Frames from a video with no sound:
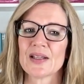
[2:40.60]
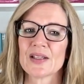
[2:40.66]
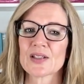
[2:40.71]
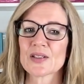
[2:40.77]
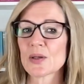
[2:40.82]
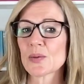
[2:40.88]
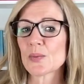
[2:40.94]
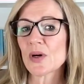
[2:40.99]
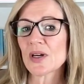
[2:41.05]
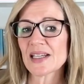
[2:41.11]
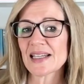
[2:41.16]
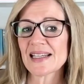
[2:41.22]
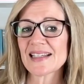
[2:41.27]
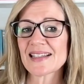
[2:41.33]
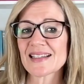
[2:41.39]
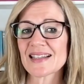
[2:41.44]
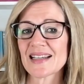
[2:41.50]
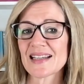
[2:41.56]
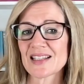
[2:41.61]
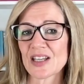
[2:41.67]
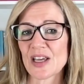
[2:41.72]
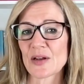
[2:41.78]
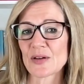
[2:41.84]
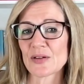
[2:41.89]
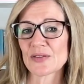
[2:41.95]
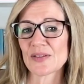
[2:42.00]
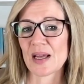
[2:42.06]
So what is
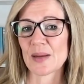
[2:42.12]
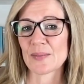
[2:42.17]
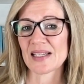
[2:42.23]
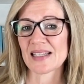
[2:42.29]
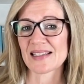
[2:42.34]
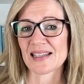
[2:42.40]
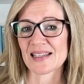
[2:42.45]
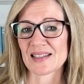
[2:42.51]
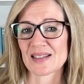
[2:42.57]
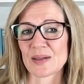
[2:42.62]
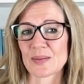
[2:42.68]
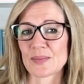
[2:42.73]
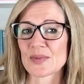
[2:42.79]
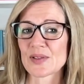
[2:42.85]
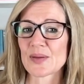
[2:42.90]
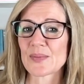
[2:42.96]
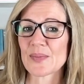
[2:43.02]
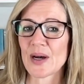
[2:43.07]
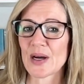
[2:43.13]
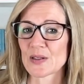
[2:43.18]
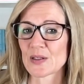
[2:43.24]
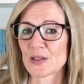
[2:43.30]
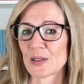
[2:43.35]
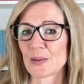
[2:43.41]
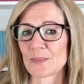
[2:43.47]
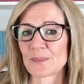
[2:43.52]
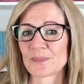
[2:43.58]
internal family systems? Part
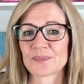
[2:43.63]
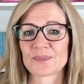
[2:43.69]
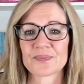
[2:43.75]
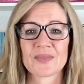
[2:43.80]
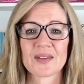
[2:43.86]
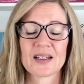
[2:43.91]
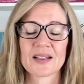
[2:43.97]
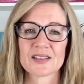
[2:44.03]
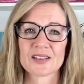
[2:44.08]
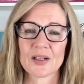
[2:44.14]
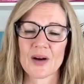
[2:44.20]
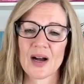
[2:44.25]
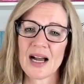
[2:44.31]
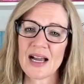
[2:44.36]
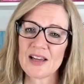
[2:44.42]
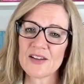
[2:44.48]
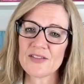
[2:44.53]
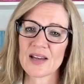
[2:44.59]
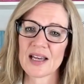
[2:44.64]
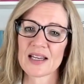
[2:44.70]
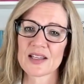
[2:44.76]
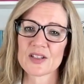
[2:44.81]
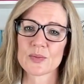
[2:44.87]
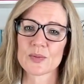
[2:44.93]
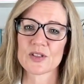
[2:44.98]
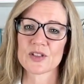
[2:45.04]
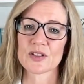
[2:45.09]
2. So
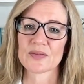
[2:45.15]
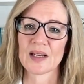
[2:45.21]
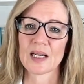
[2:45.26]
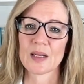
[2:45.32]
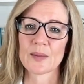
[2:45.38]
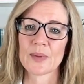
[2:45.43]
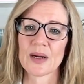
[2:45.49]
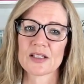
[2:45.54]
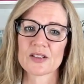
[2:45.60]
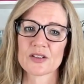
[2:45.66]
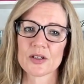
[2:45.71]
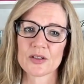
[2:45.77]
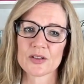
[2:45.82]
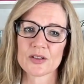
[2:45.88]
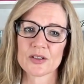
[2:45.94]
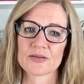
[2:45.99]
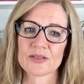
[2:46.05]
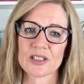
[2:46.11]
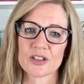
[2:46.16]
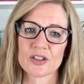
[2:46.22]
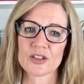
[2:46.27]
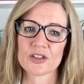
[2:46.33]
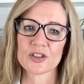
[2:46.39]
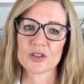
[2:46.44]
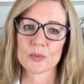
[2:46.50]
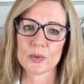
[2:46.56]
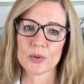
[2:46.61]
IFS was developed by Dr.
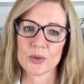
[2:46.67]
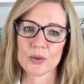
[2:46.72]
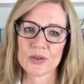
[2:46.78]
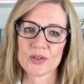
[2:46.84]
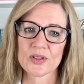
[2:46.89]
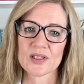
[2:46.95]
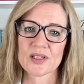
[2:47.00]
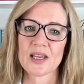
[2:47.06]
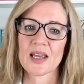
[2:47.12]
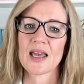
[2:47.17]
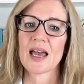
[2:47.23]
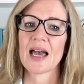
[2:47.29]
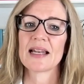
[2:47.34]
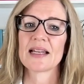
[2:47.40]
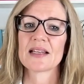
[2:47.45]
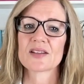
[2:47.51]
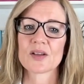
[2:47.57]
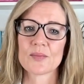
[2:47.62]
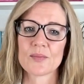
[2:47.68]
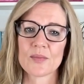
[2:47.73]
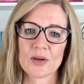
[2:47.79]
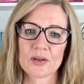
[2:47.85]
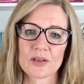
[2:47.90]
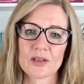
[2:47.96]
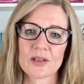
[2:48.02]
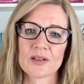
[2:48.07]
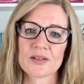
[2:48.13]
Richard Schwartz, and it's a
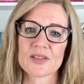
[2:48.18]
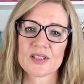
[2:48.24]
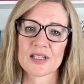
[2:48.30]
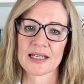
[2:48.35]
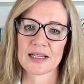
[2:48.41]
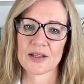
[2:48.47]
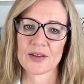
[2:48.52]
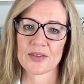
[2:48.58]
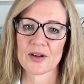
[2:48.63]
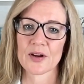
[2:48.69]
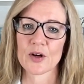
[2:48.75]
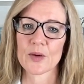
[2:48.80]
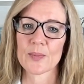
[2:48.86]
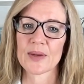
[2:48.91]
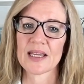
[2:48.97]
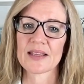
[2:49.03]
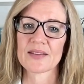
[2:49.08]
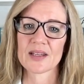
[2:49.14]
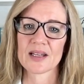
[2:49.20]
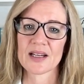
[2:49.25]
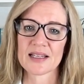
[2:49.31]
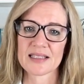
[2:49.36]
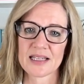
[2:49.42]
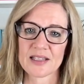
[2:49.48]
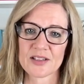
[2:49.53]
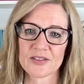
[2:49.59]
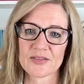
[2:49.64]
model of psychotherapy that
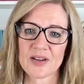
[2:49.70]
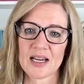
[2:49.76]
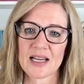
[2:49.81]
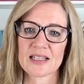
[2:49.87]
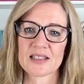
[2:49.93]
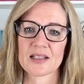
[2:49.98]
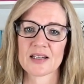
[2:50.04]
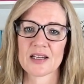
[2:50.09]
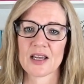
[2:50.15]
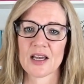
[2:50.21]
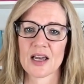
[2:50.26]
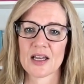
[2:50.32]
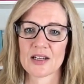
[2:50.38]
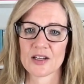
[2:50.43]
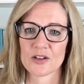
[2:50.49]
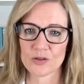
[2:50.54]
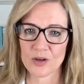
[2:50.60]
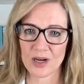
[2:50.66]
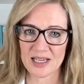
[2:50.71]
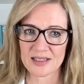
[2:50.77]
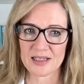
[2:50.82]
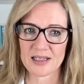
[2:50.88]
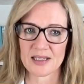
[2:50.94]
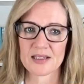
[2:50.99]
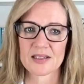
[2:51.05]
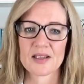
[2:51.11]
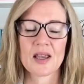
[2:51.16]
identifies and
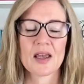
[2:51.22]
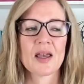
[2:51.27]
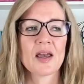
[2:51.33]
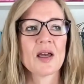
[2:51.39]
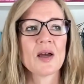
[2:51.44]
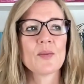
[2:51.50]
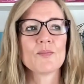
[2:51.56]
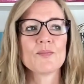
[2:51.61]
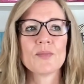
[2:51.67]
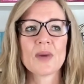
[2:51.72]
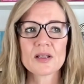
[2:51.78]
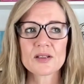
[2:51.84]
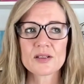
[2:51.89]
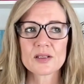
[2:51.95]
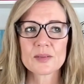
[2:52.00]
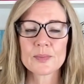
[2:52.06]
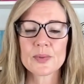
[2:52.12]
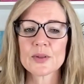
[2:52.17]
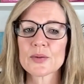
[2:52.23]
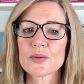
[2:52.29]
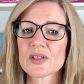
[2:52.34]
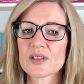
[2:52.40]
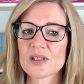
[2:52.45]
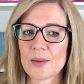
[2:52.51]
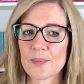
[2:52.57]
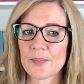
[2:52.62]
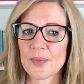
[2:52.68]
addresses multiple
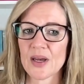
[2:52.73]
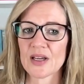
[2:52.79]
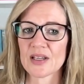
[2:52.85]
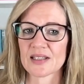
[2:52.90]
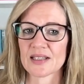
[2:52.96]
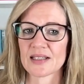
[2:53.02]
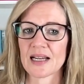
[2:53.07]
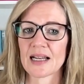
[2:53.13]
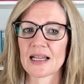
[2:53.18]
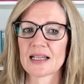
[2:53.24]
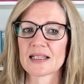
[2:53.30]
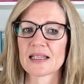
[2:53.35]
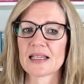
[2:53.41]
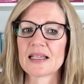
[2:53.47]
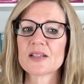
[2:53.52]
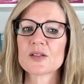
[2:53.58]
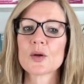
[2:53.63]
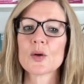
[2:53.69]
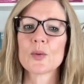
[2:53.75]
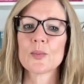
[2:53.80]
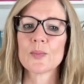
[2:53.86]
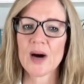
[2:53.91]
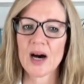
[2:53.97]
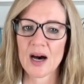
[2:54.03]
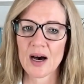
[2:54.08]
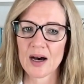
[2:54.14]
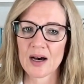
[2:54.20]
subpersonalities or
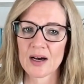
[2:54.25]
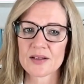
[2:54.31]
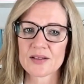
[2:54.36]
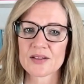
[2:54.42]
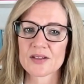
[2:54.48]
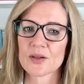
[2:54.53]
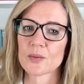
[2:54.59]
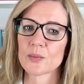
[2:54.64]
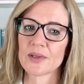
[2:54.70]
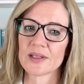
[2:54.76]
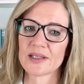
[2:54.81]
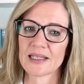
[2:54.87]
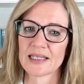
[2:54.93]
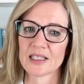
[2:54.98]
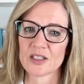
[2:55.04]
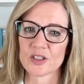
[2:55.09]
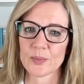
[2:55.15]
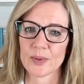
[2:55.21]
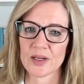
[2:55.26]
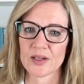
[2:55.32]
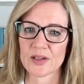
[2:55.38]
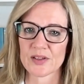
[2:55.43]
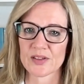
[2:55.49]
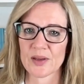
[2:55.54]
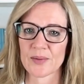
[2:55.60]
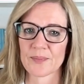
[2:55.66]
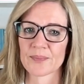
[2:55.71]
parts within each
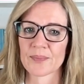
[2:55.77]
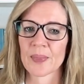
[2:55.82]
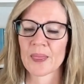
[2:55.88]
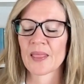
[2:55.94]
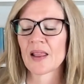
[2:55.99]
person.